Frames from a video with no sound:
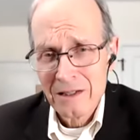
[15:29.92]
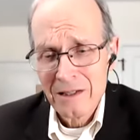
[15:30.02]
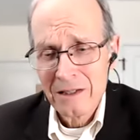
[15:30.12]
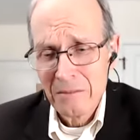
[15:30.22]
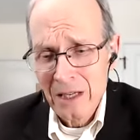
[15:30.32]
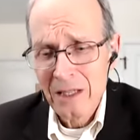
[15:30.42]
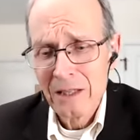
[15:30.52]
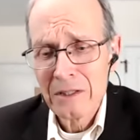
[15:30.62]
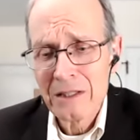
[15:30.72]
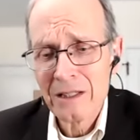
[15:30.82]
And many of
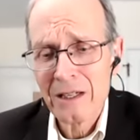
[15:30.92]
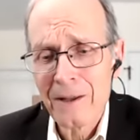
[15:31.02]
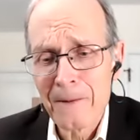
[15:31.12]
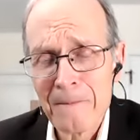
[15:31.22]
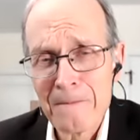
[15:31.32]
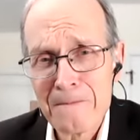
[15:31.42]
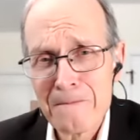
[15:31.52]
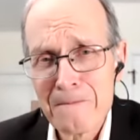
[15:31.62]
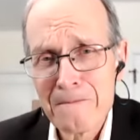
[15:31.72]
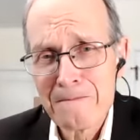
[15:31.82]
us today
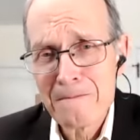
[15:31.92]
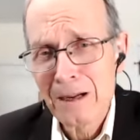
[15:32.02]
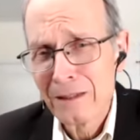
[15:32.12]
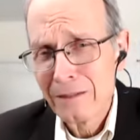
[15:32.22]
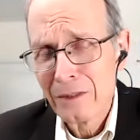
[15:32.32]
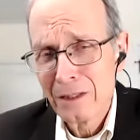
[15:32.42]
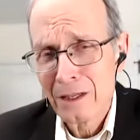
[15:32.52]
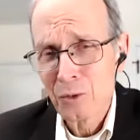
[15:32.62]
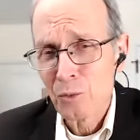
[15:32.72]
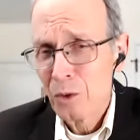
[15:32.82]
are living
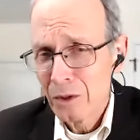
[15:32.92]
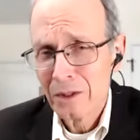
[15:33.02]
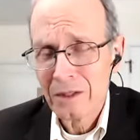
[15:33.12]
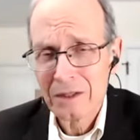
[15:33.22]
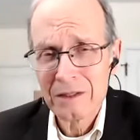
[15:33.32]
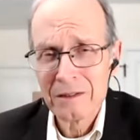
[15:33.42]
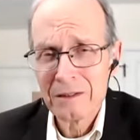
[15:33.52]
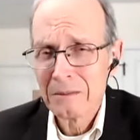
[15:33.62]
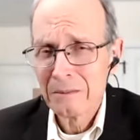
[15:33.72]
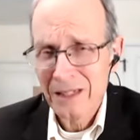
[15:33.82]
on wilderness
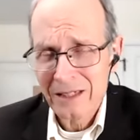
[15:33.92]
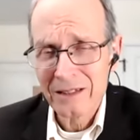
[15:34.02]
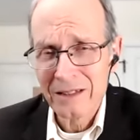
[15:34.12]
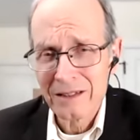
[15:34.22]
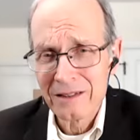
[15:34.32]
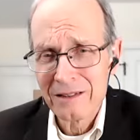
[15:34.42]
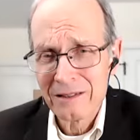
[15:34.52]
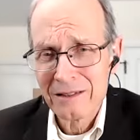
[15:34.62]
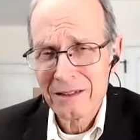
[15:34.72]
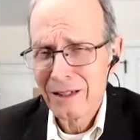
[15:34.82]
blessings.
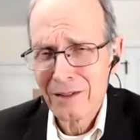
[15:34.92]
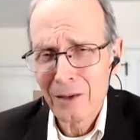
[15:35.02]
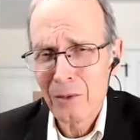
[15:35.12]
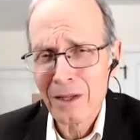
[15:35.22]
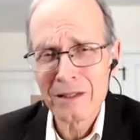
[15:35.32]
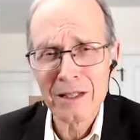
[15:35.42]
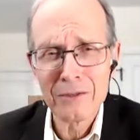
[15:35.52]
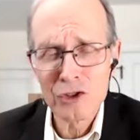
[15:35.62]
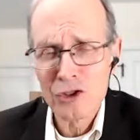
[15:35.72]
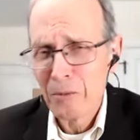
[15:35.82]
I think God wants to give
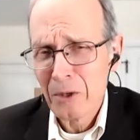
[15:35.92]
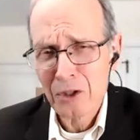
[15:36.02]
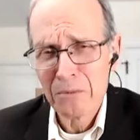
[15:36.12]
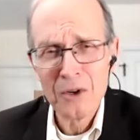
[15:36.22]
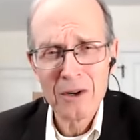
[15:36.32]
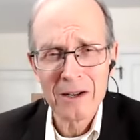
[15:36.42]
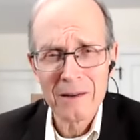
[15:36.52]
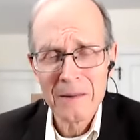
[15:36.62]
us so much more.